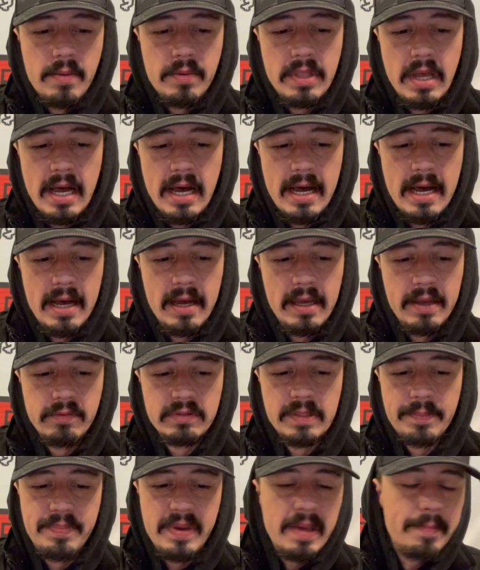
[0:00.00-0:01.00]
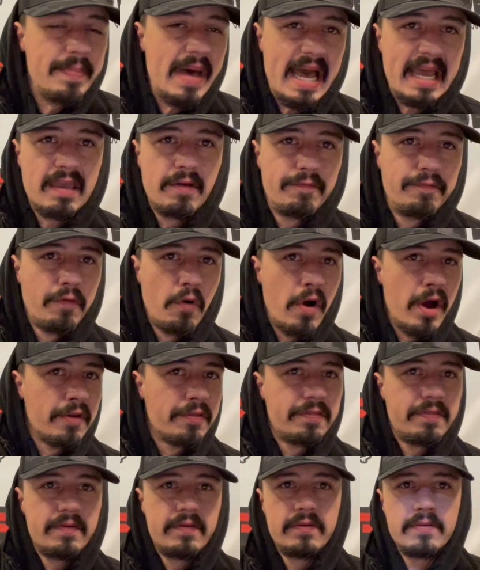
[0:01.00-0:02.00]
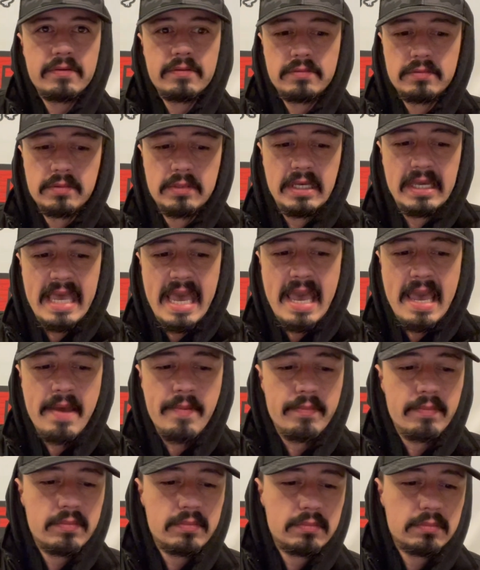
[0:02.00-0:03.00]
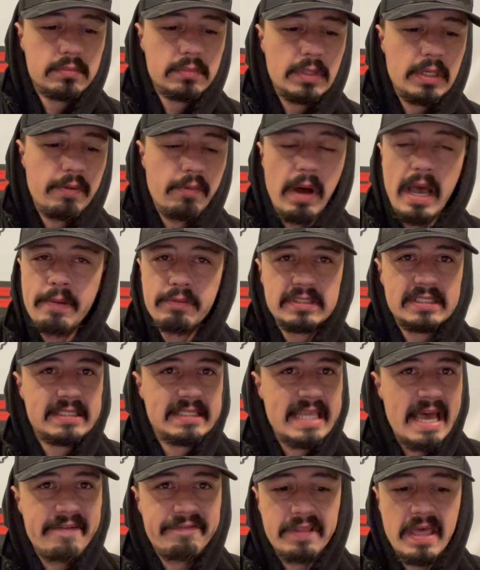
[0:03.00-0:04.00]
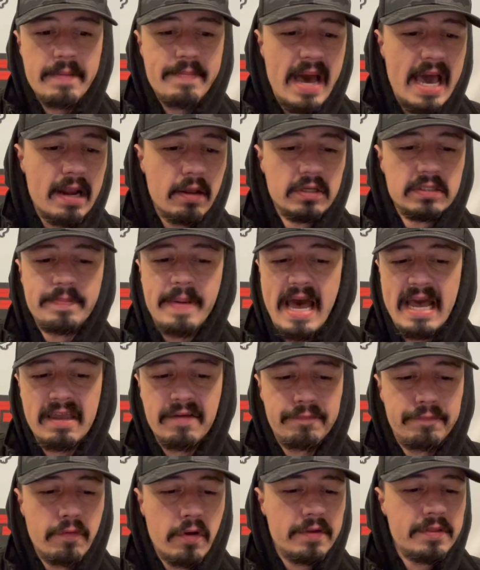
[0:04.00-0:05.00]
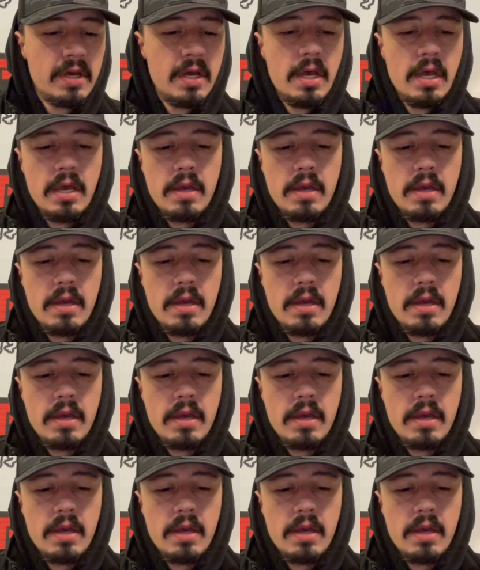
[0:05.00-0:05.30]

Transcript: It was a bit back and forth, the game. It was definitely a battle. It was back and forth.